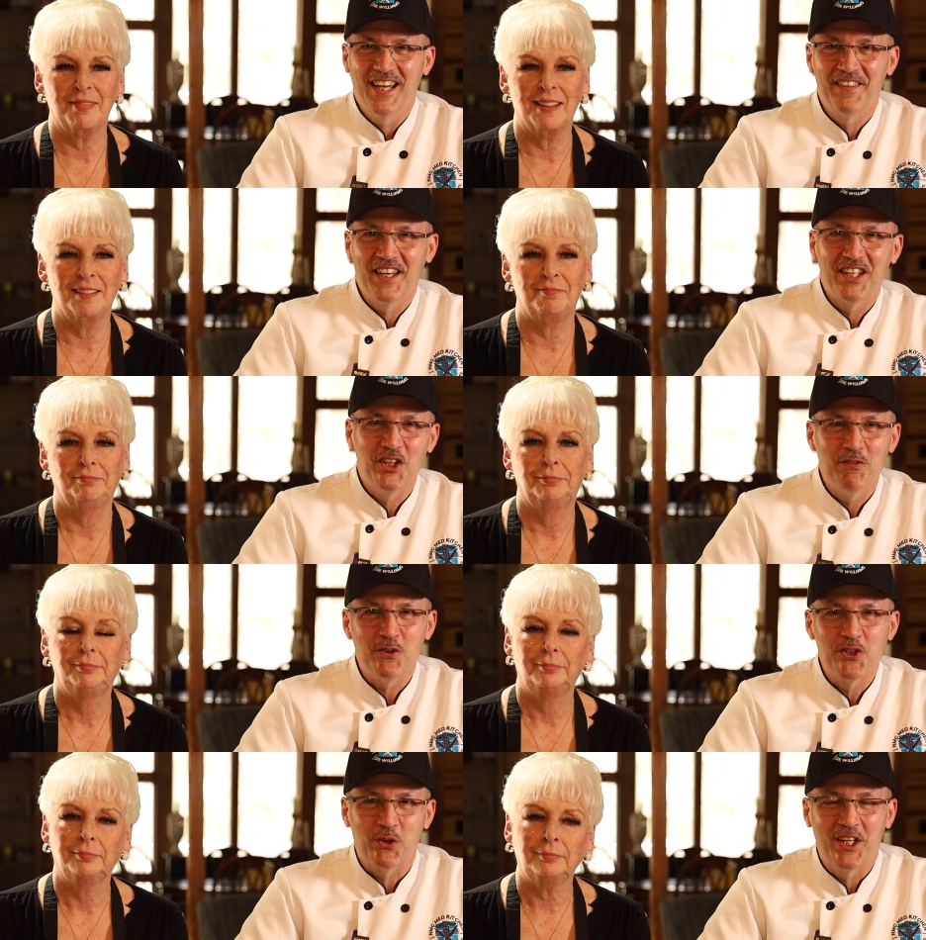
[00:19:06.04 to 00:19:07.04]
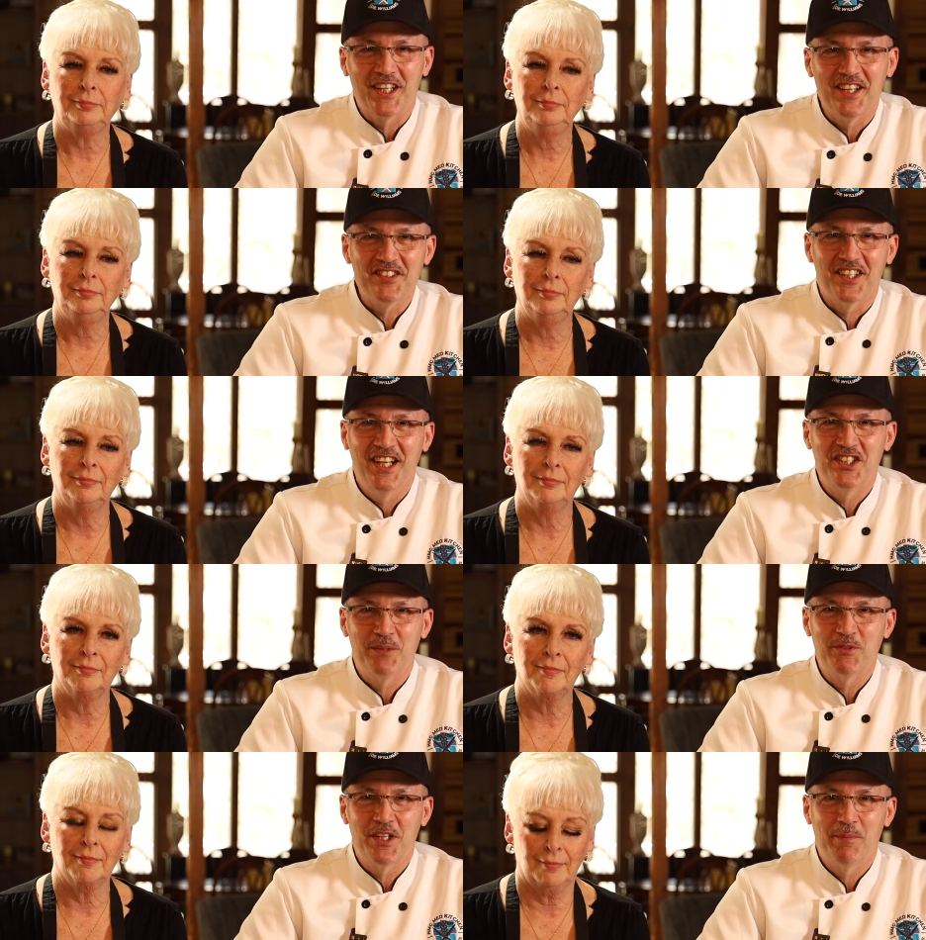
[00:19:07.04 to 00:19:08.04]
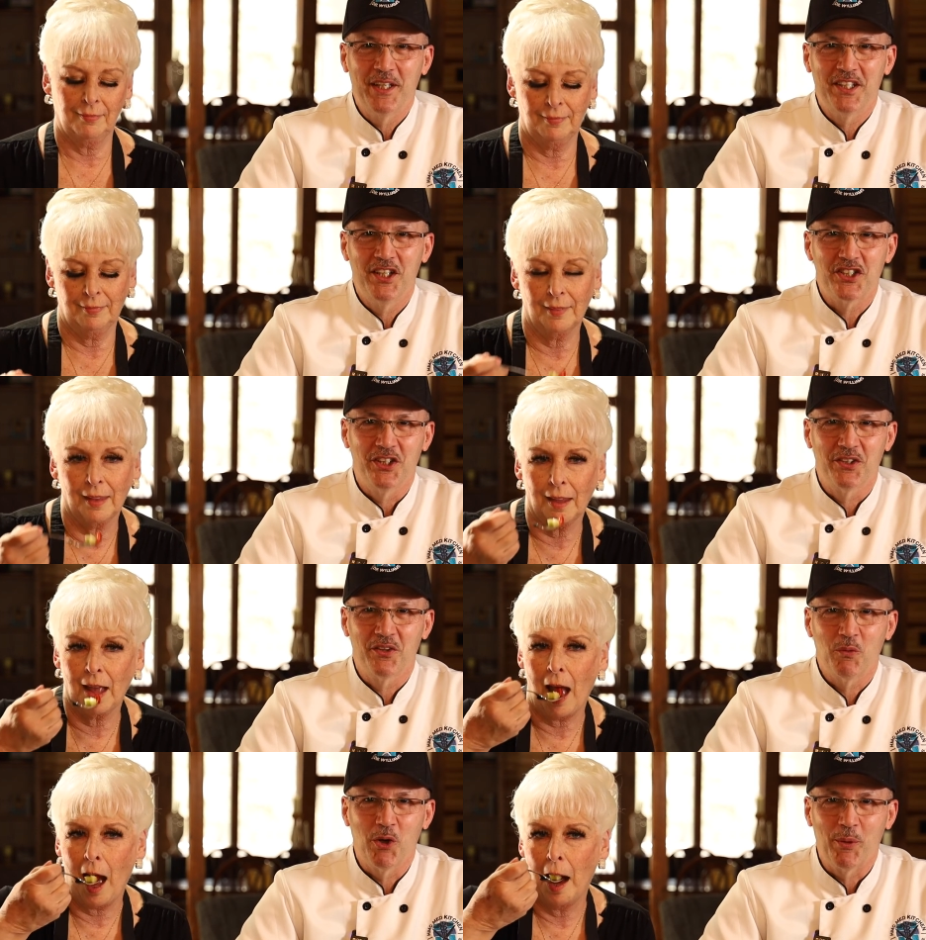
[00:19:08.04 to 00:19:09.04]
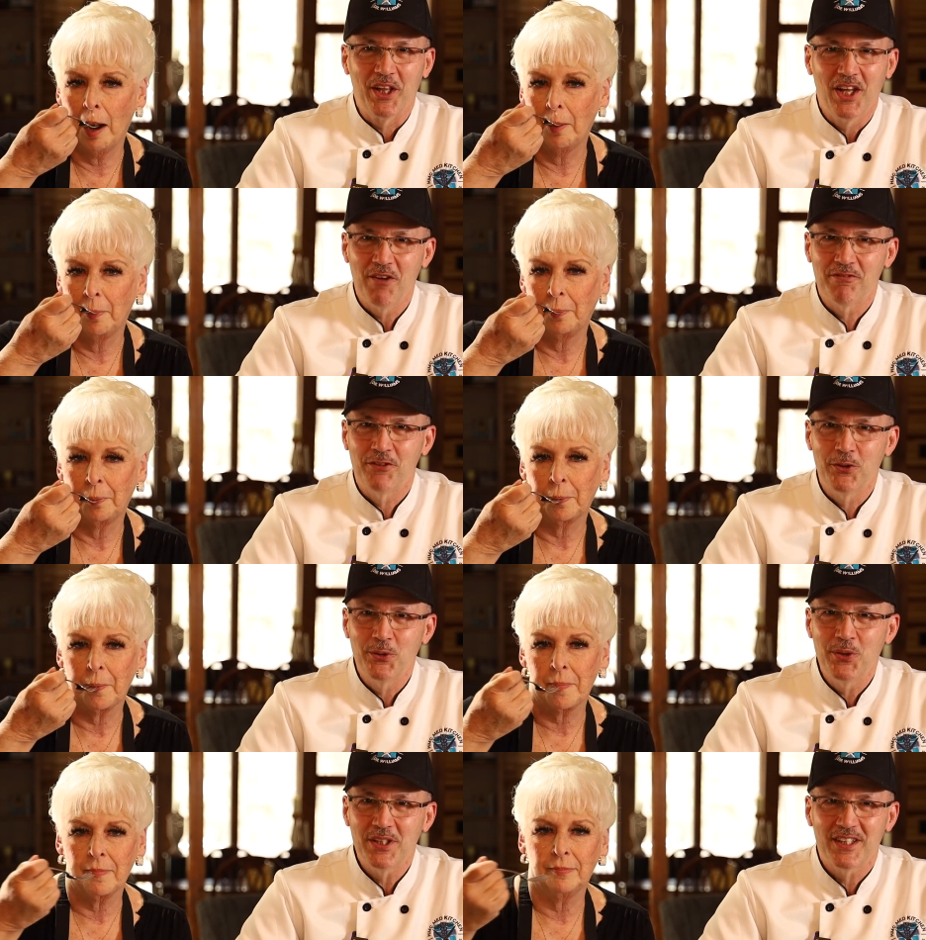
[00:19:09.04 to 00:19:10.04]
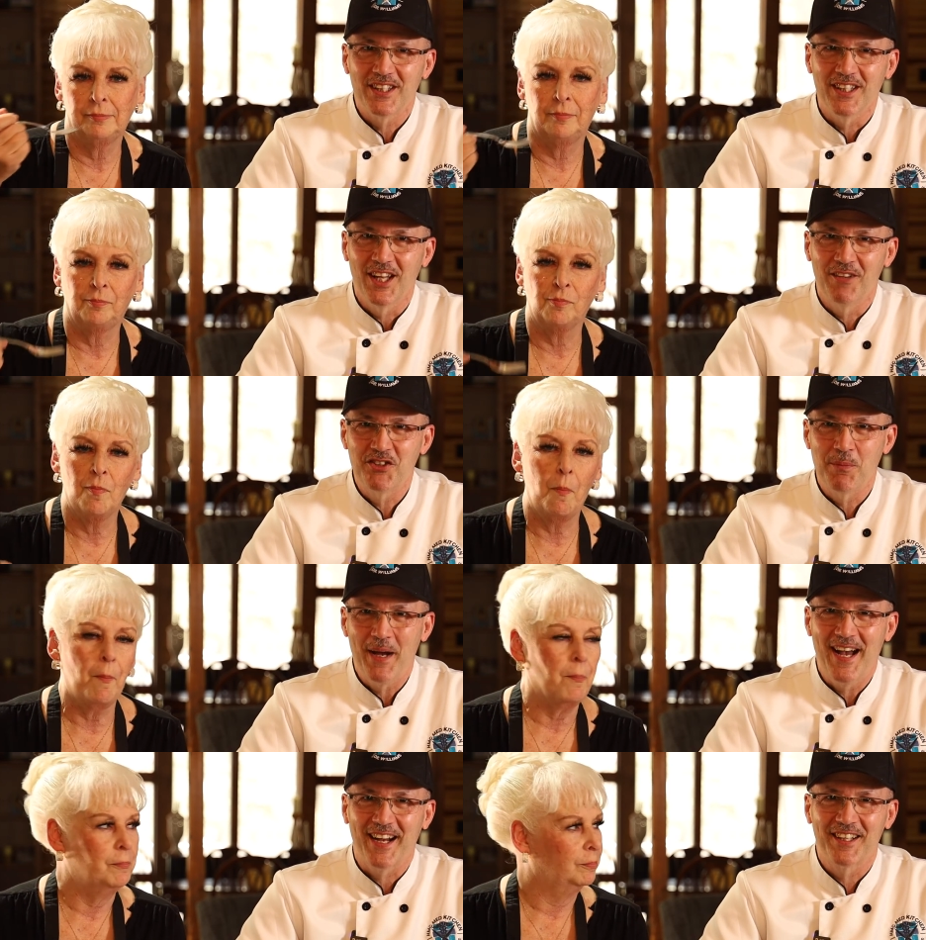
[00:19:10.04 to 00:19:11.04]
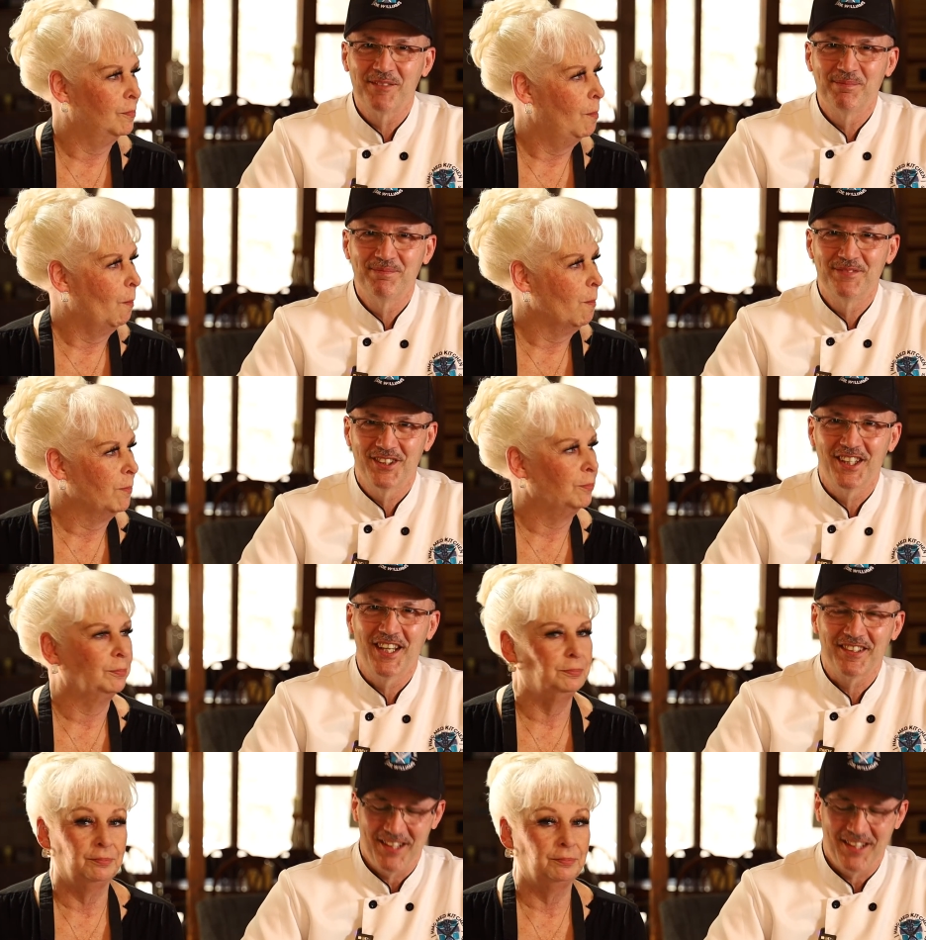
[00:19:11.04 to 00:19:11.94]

Speaker 1: And thank you for joining us at HMC Med Kitchen, where we love food that loves you back. See you next